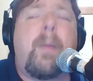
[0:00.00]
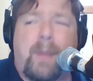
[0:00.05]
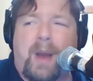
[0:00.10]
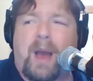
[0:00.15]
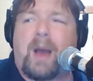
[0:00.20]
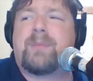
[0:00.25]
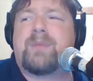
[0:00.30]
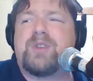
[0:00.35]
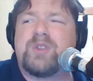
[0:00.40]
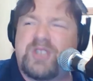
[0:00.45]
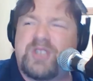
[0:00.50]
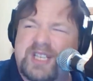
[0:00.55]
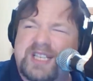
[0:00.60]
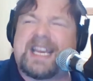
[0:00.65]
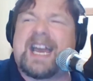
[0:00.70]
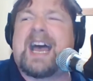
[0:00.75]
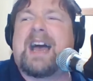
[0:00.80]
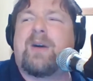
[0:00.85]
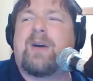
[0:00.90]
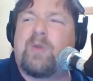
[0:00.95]
my music
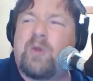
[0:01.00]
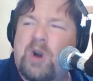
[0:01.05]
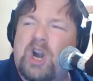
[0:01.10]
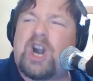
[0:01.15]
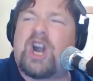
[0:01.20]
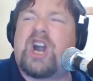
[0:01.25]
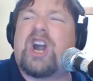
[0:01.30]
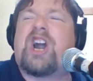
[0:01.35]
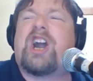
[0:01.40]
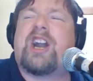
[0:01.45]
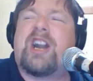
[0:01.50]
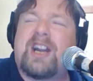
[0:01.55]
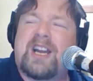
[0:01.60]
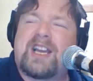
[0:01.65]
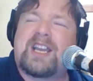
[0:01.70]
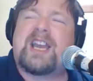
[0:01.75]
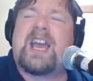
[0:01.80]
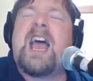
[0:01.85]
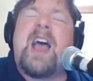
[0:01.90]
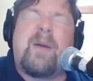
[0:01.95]
at work,
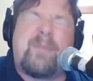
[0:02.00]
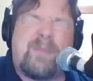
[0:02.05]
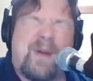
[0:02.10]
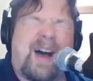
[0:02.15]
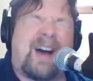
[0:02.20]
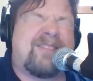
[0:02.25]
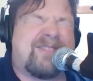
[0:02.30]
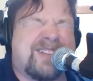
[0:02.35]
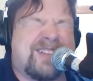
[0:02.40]
my